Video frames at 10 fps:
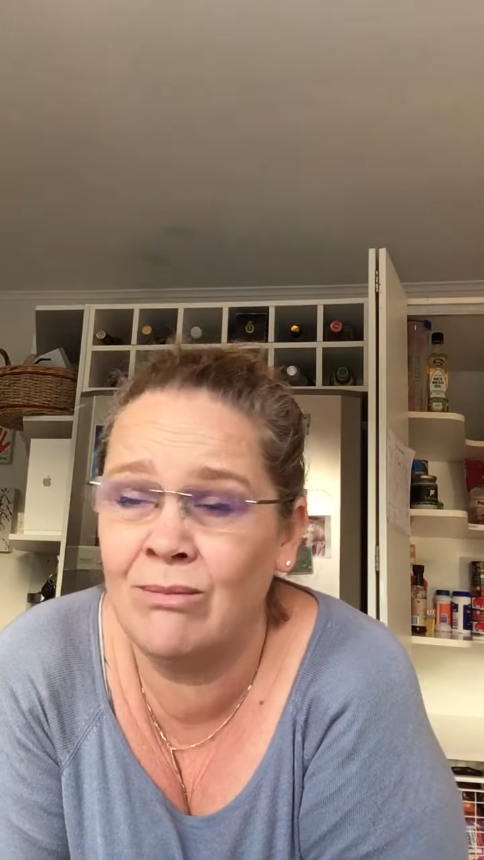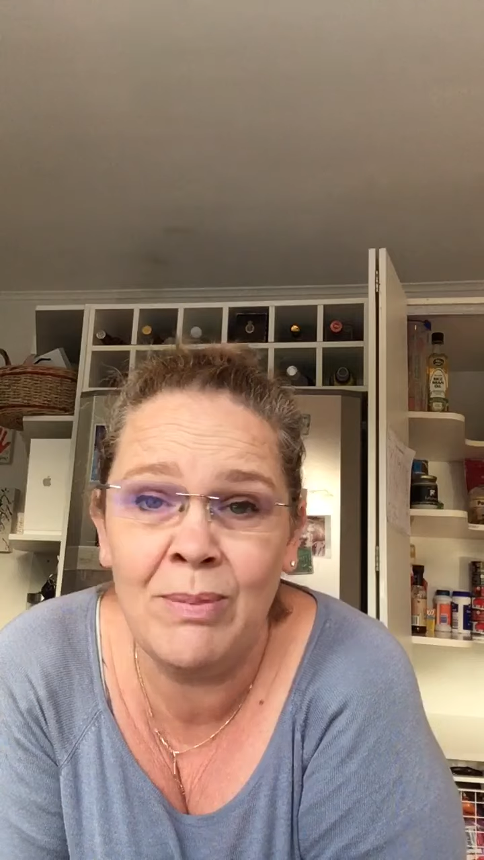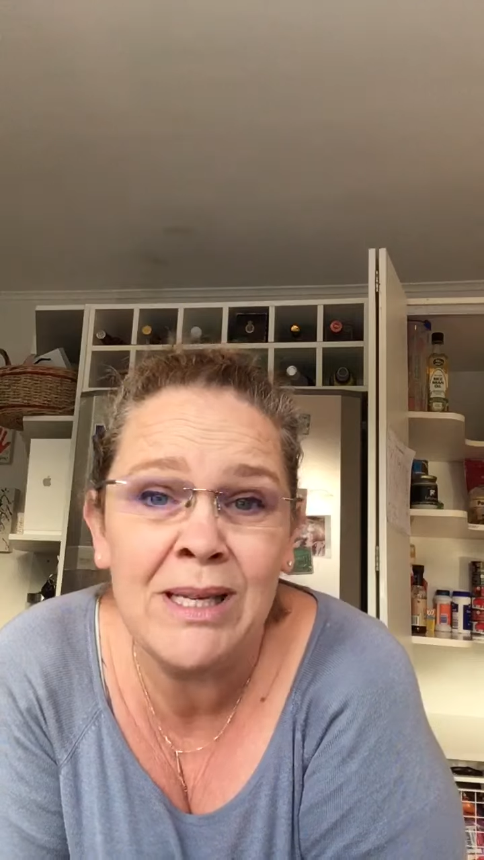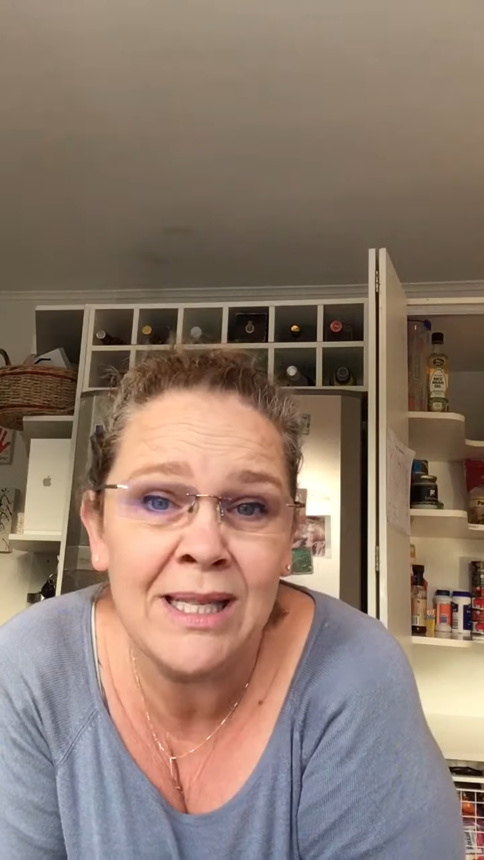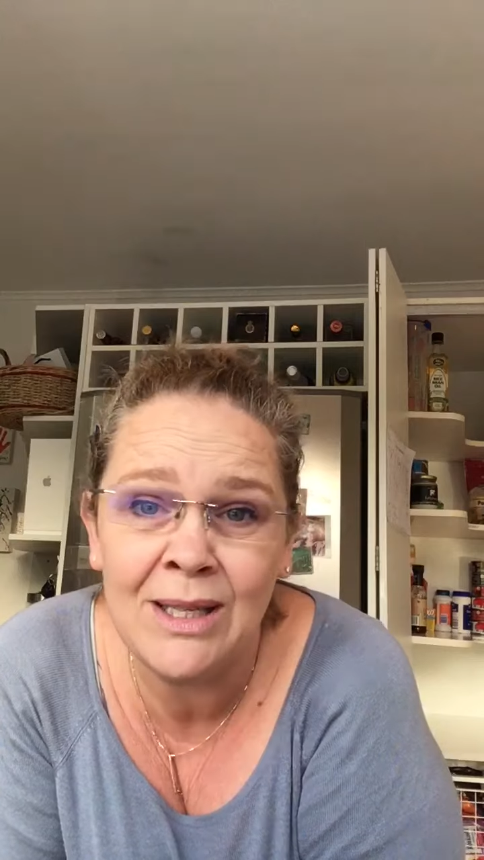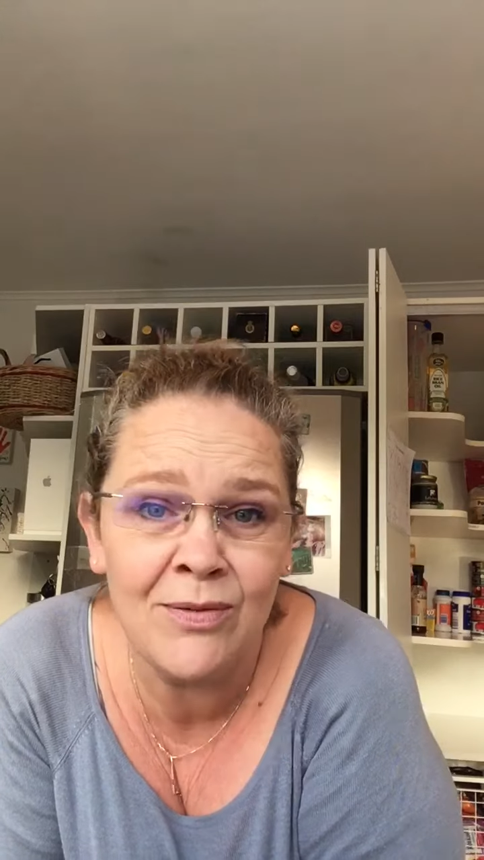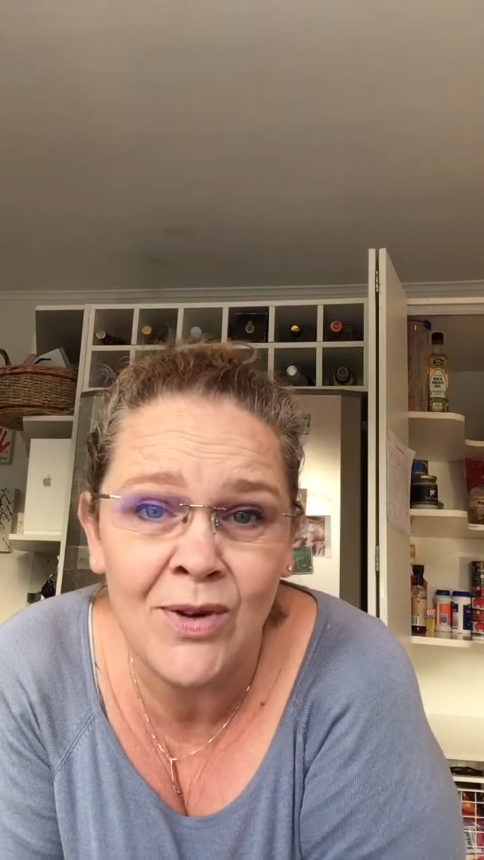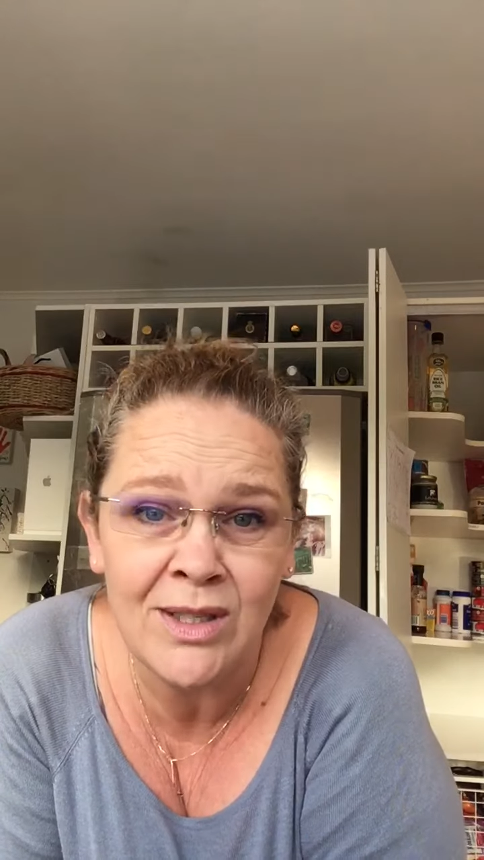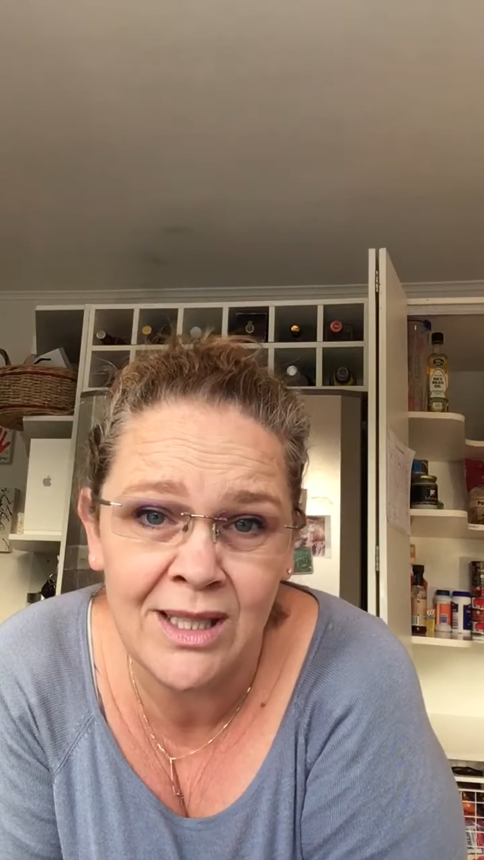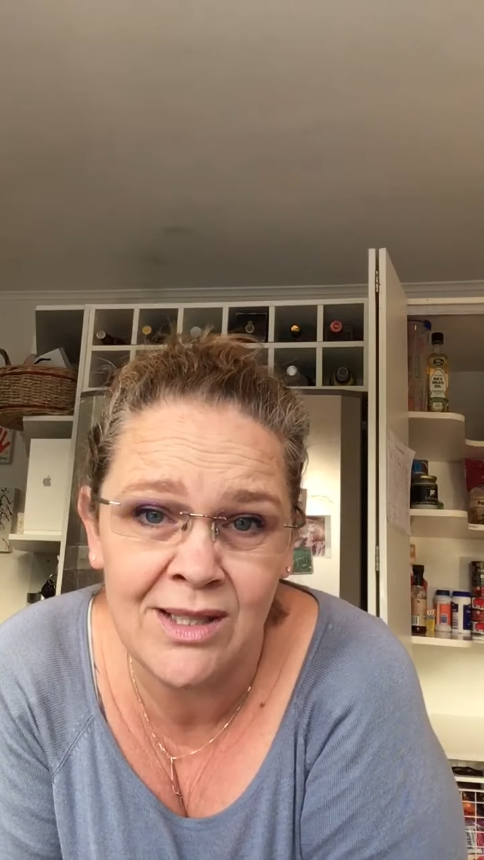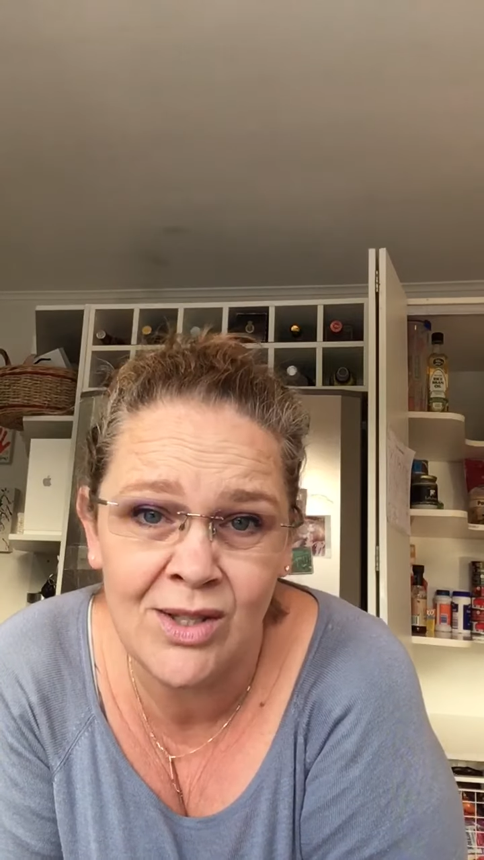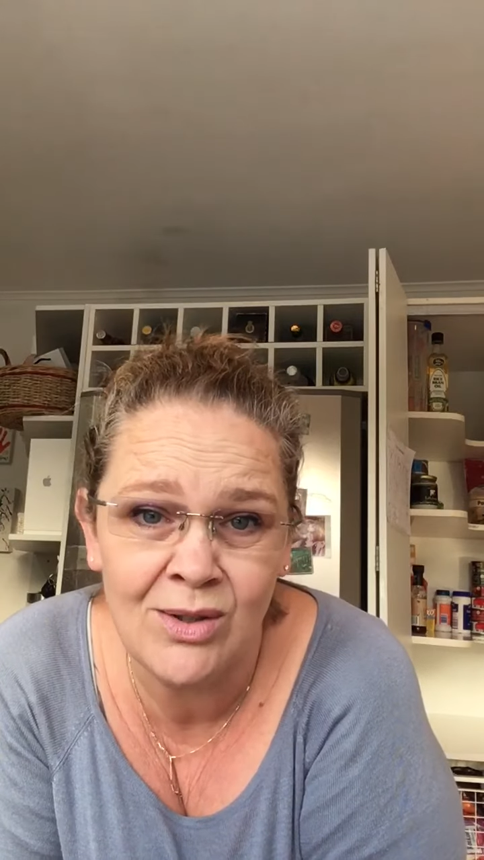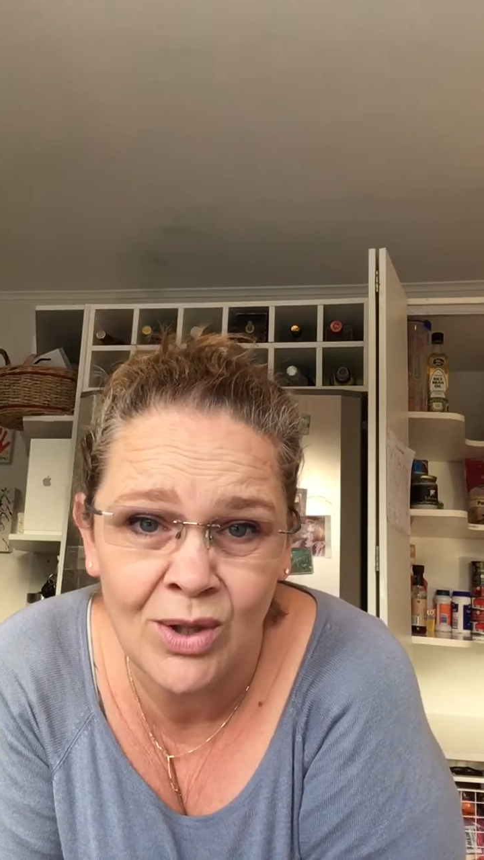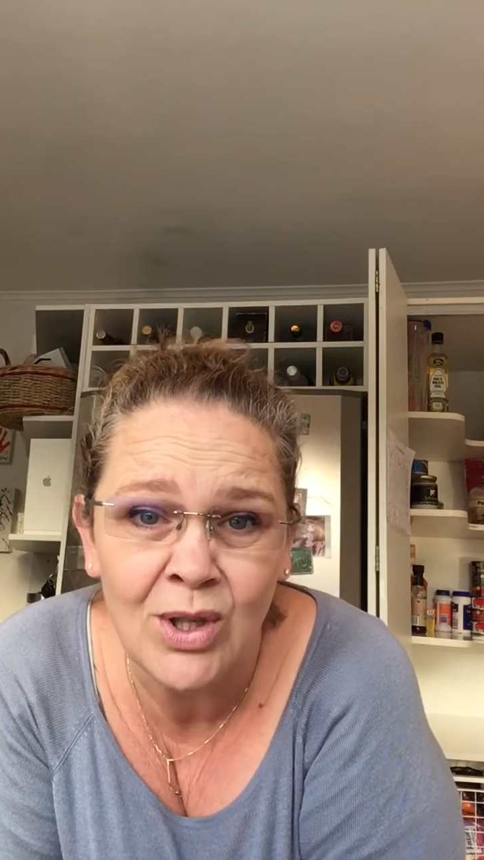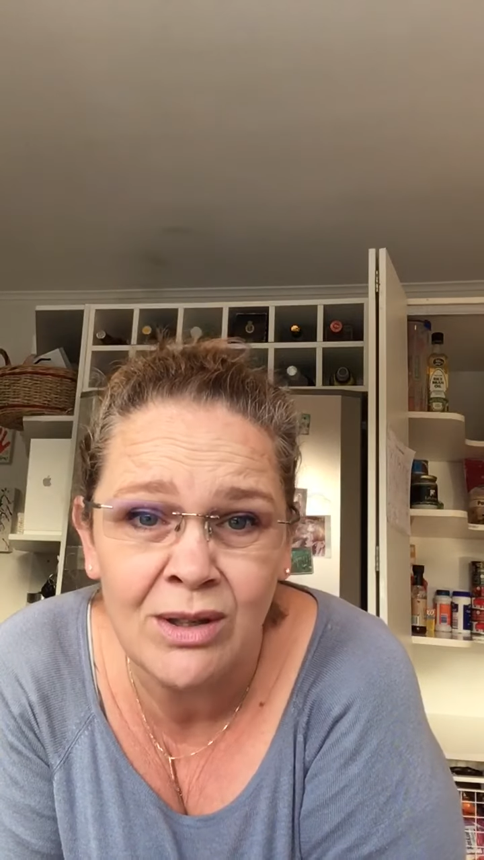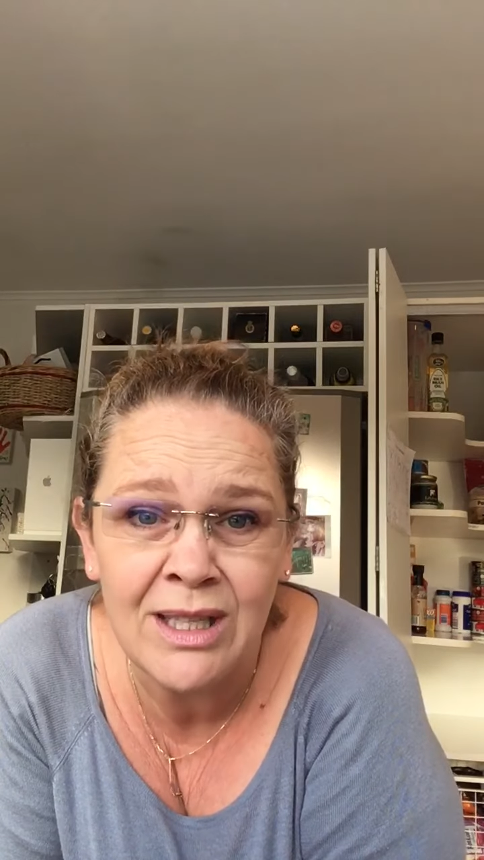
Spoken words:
basically farting is just not a good